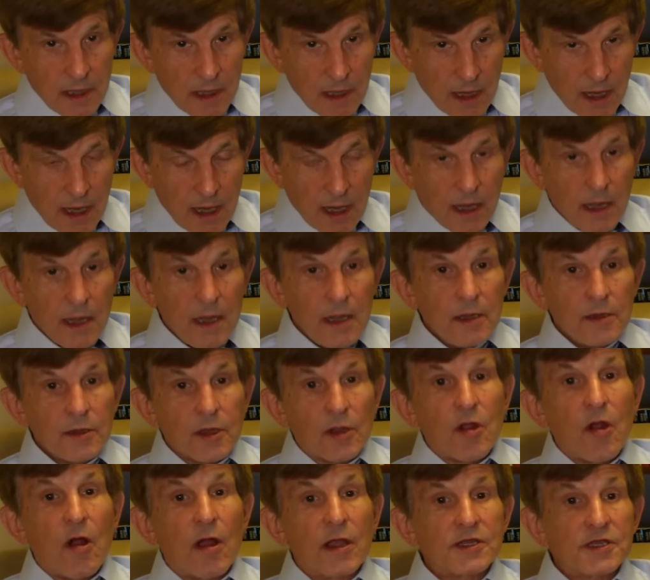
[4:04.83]
the
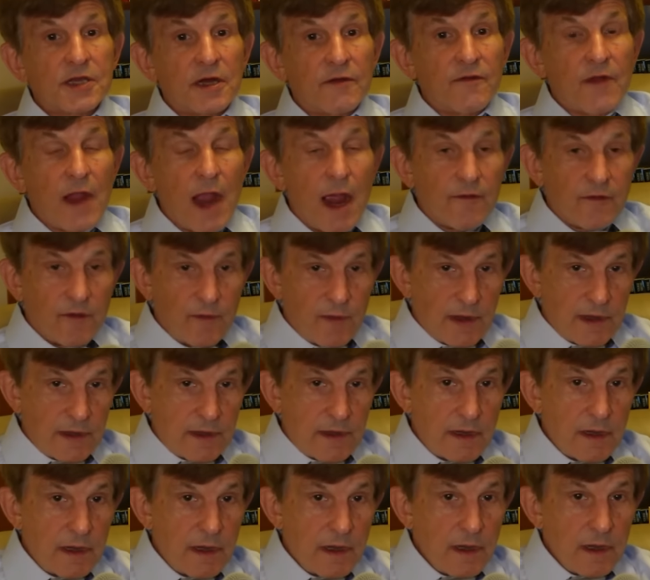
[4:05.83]
cost of
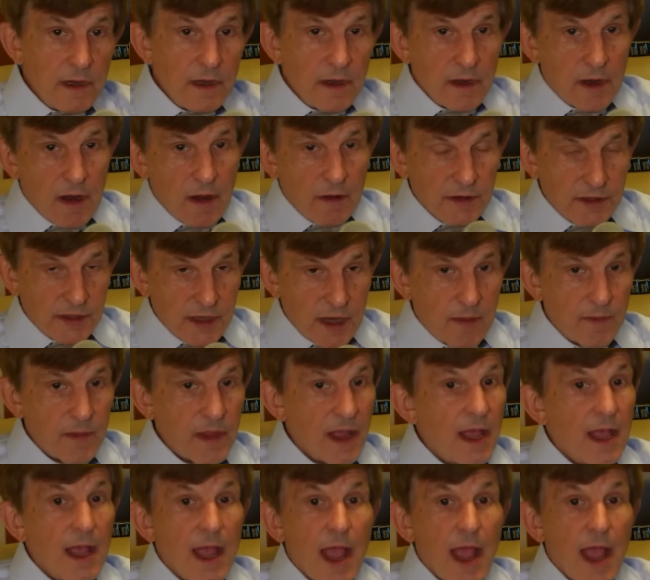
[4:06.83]
government goes up.